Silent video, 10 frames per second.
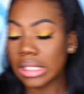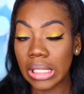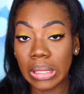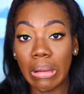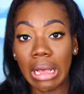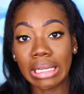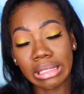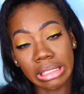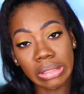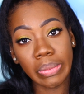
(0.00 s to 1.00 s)
So
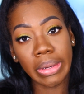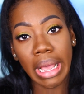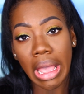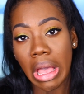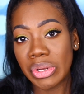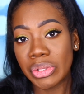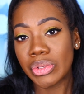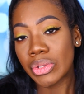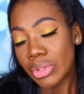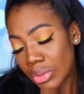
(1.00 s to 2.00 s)
I did what I had
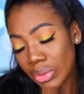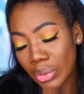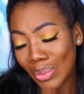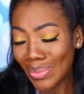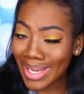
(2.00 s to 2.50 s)
to do.